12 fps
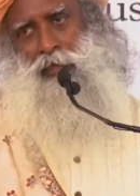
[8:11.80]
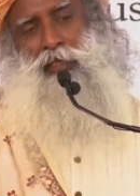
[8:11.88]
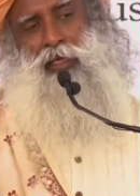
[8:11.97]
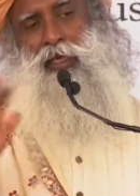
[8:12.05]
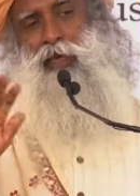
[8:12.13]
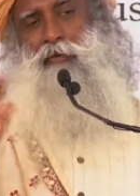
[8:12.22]
but
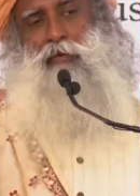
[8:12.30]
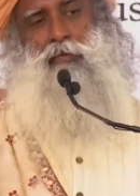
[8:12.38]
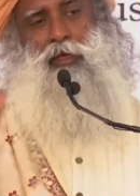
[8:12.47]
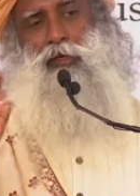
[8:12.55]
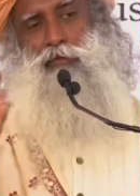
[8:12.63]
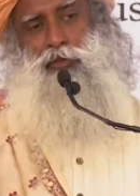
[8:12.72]
can never
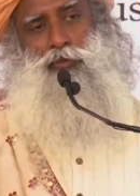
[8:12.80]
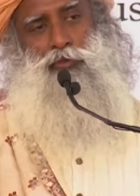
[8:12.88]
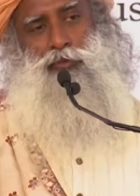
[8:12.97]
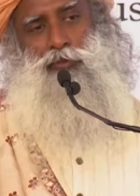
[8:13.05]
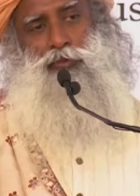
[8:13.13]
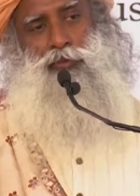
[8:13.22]
become
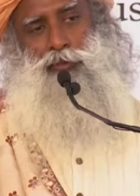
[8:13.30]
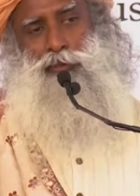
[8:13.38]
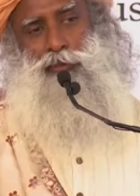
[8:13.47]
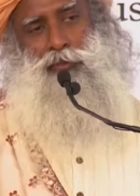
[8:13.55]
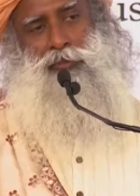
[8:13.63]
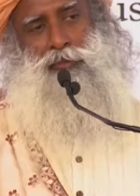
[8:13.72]
you,
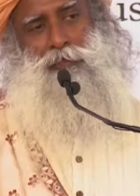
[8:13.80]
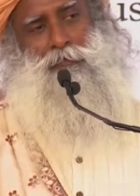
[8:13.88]
isn't it?